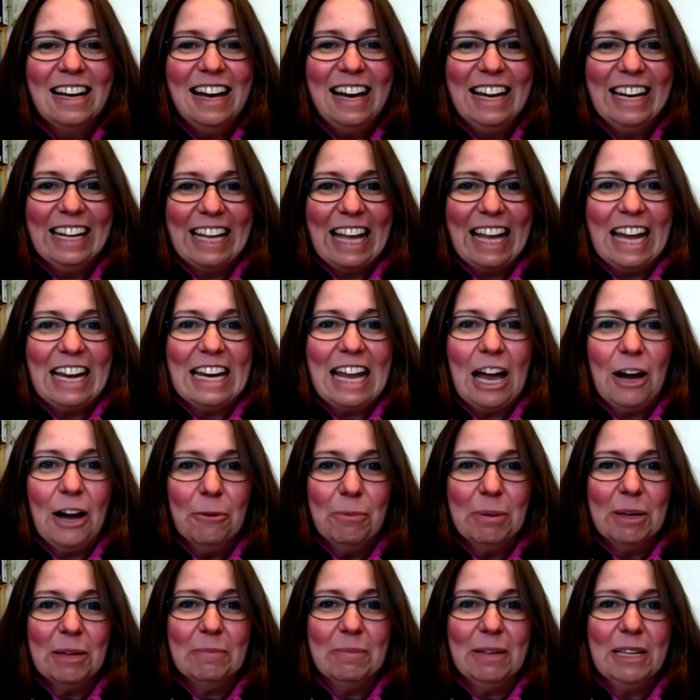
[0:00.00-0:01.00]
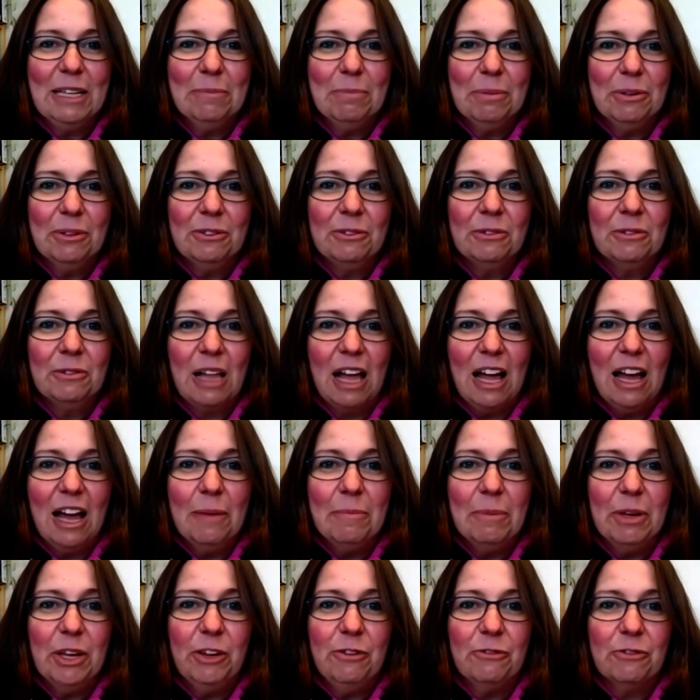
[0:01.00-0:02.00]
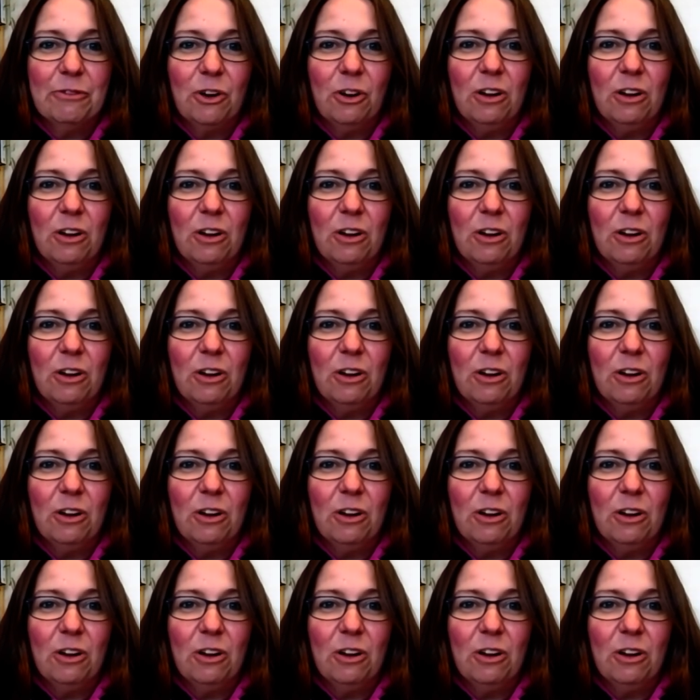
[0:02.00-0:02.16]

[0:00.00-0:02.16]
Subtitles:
and again helping people who've